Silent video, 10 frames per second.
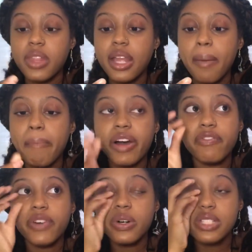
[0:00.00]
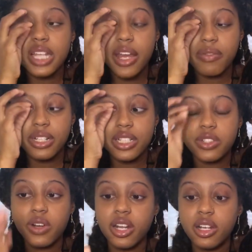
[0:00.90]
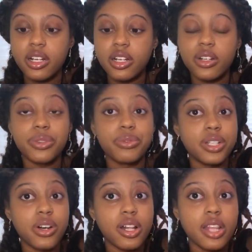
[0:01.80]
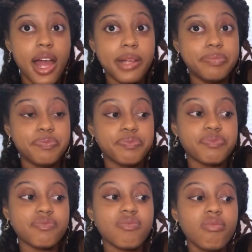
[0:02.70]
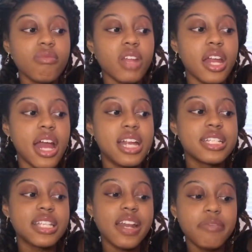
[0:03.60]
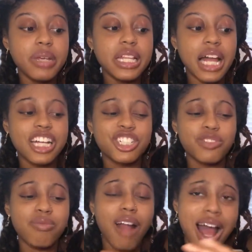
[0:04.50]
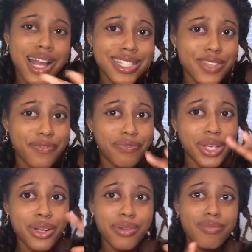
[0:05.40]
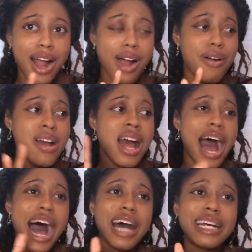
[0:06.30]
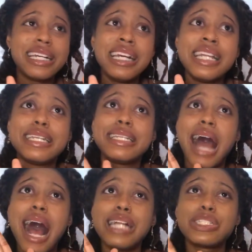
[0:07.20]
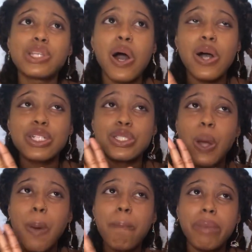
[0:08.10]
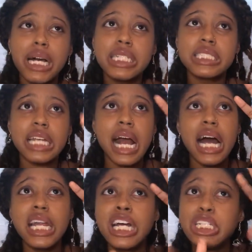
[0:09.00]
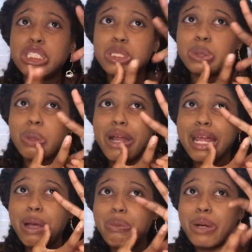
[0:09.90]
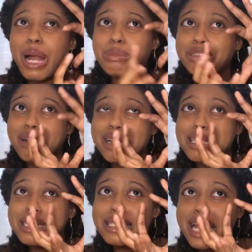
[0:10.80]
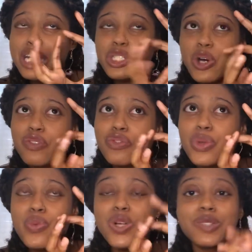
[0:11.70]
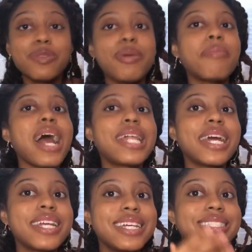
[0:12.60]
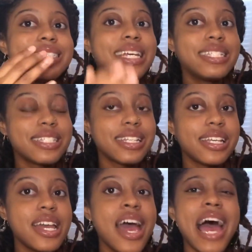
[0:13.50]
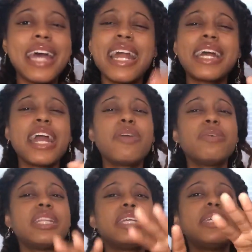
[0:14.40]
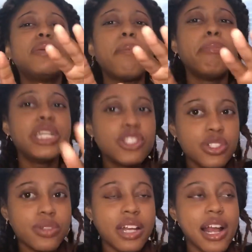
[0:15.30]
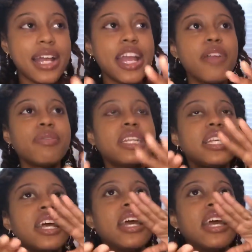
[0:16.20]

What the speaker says: But folks ain't really trying to read all that. And instead of me like trying to figure out how to not talk so much and how to shorten what I'm trying to say to a few words, remember, I like intensity, and I can't really meet you there. I can't really